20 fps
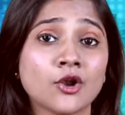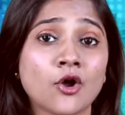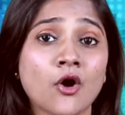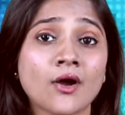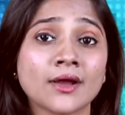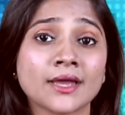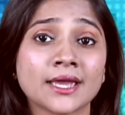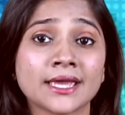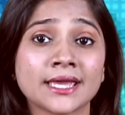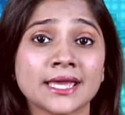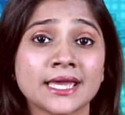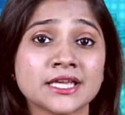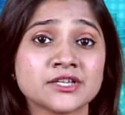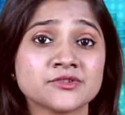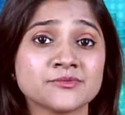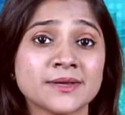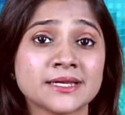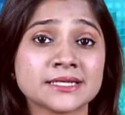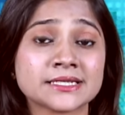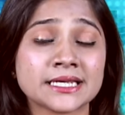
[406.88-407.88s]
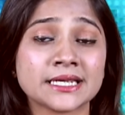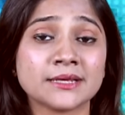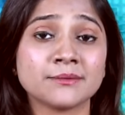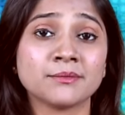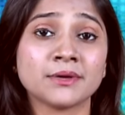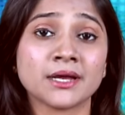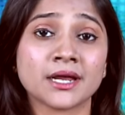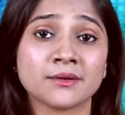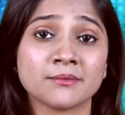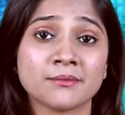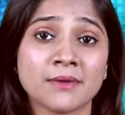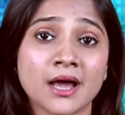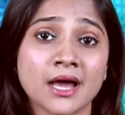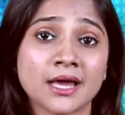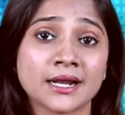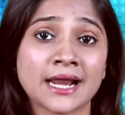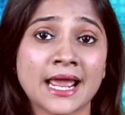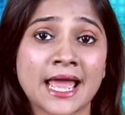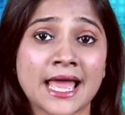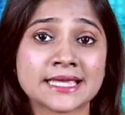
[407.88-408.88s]
long engagement in
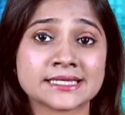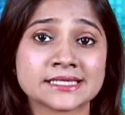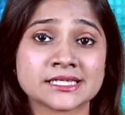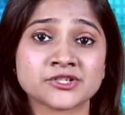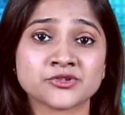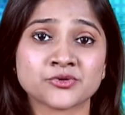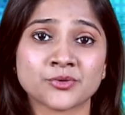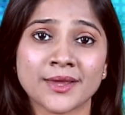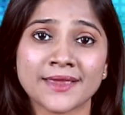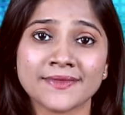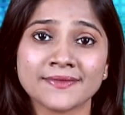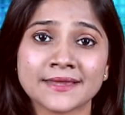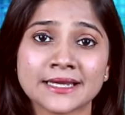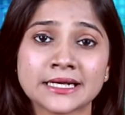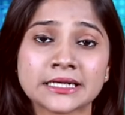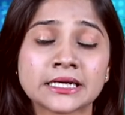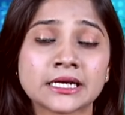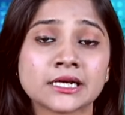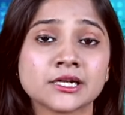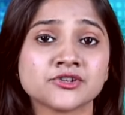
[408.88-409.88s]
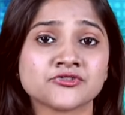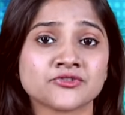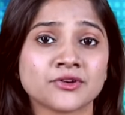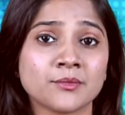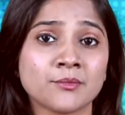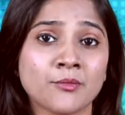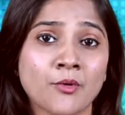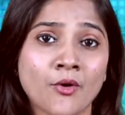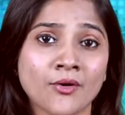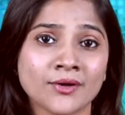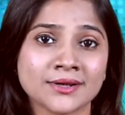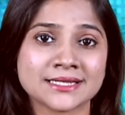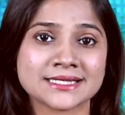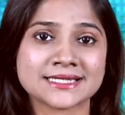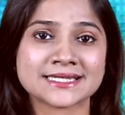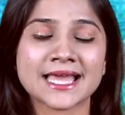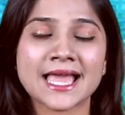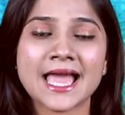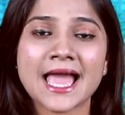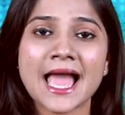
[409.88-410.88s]
Myanmar has strengthened cultural
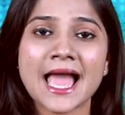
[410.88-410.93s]
bonds